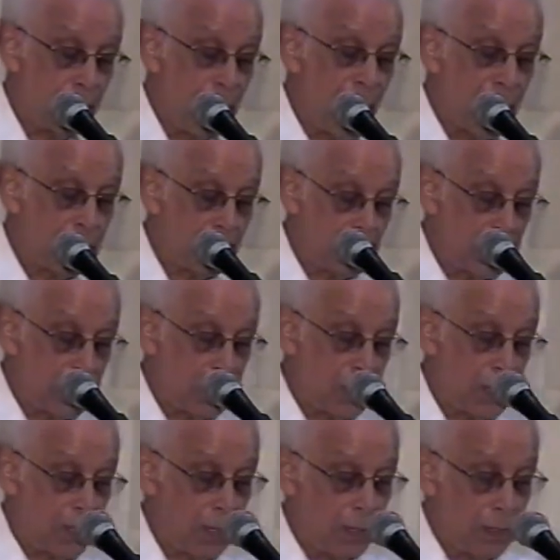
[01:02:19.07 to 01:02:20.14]
that
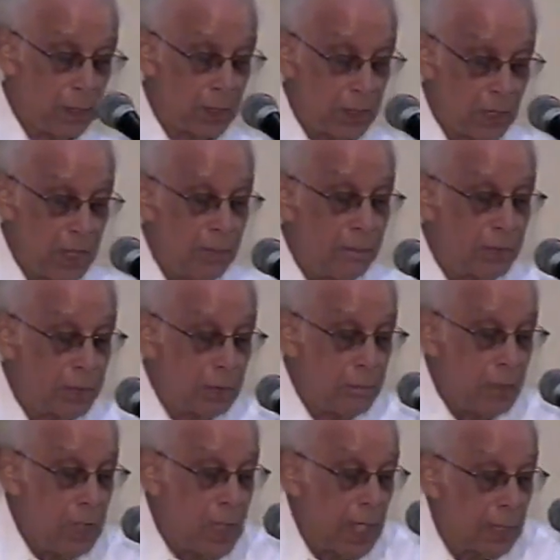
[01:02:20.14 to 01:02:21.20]
still seems to
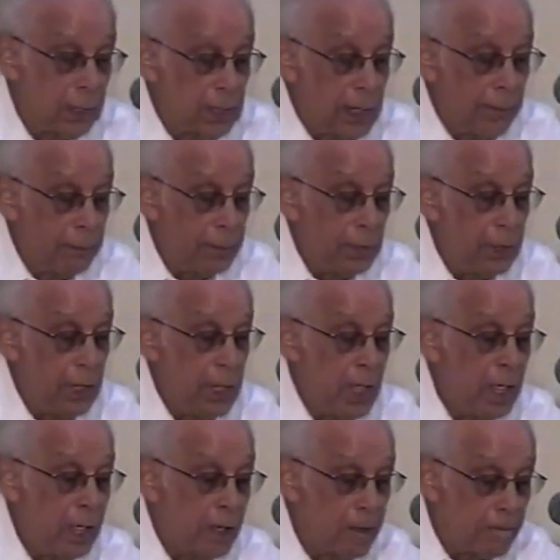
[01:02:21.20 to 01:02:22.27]
be accepted
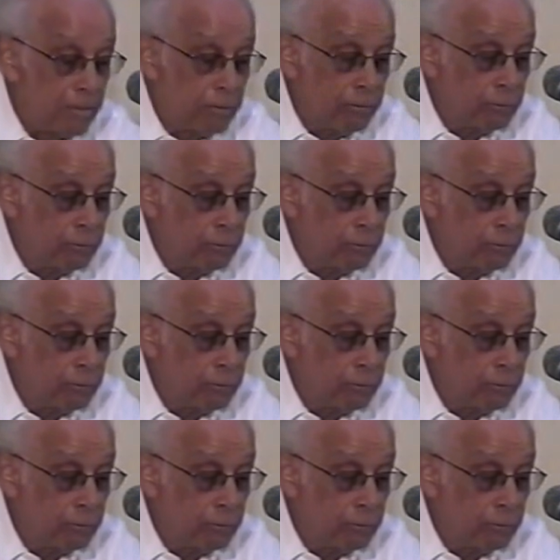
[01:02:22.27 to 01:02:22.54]
here